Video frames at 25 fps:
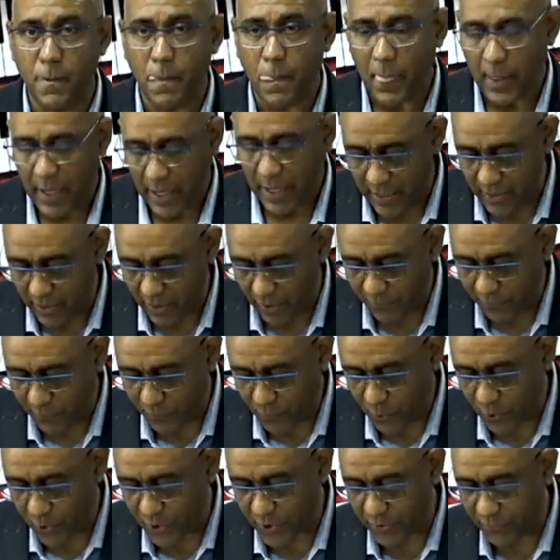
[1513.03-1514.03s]
And of
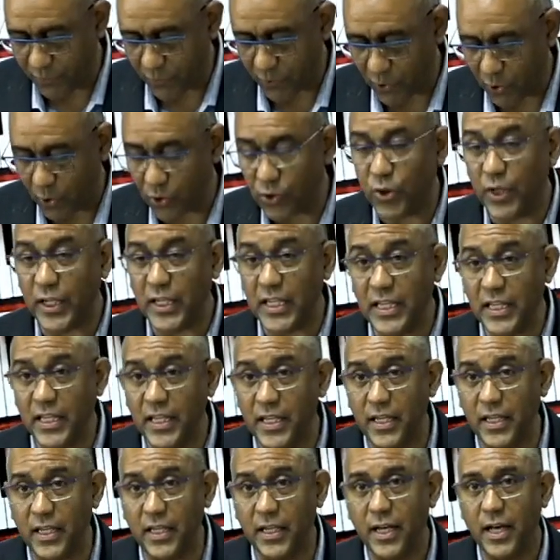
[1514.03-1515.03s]
course, if we go to
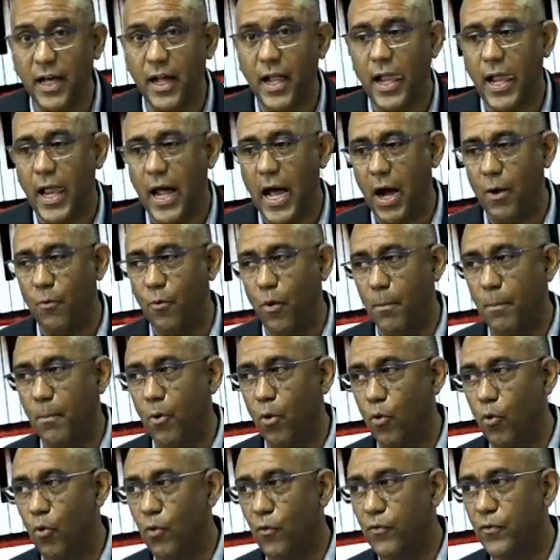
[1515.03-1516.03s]
E and we
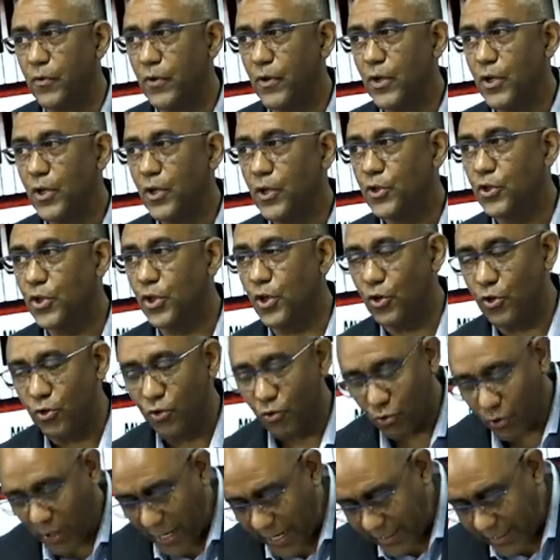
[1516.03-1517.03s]
move to the right